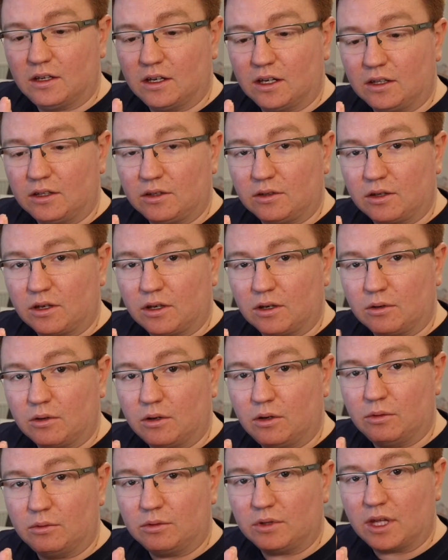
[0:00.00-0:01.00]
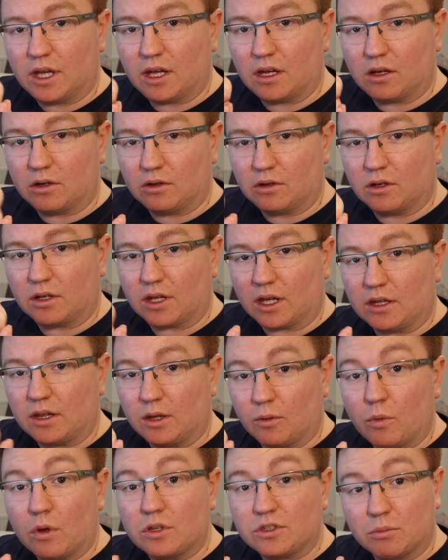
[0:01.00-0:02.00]
and you go, oh yeah, okay,
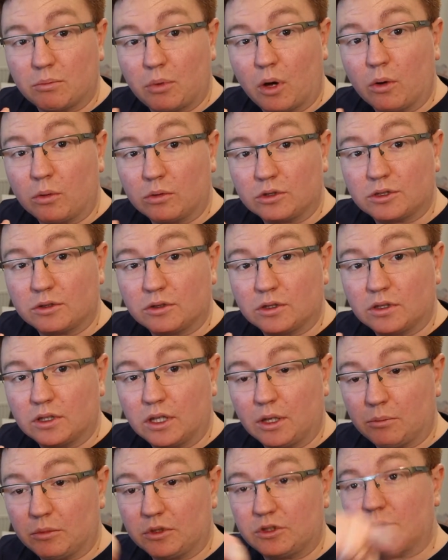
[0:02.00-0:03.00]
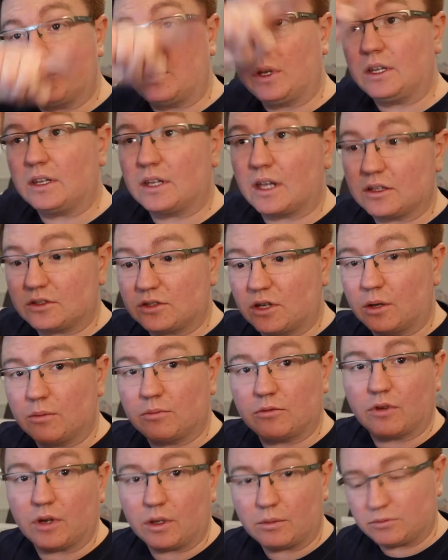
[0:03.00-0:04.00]
there was a pulse in between that
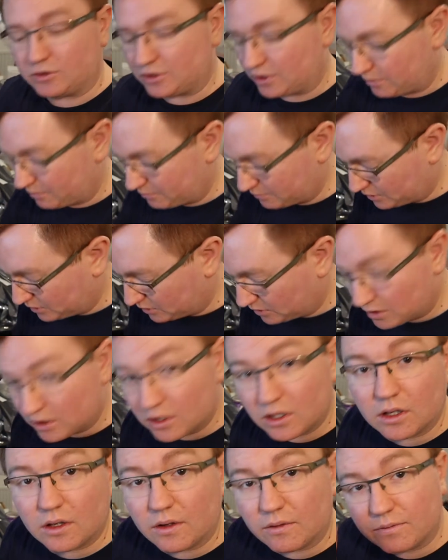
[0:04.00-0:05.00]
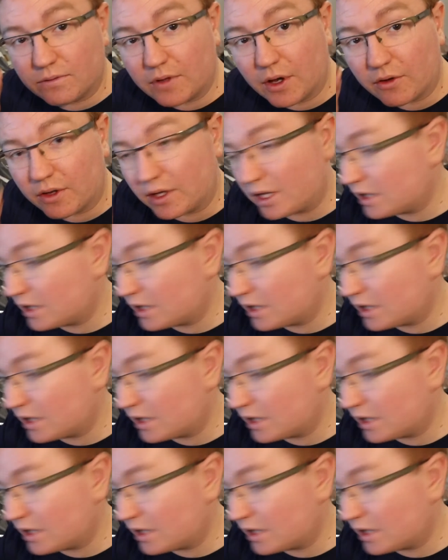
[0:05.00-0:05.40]
time frame. So very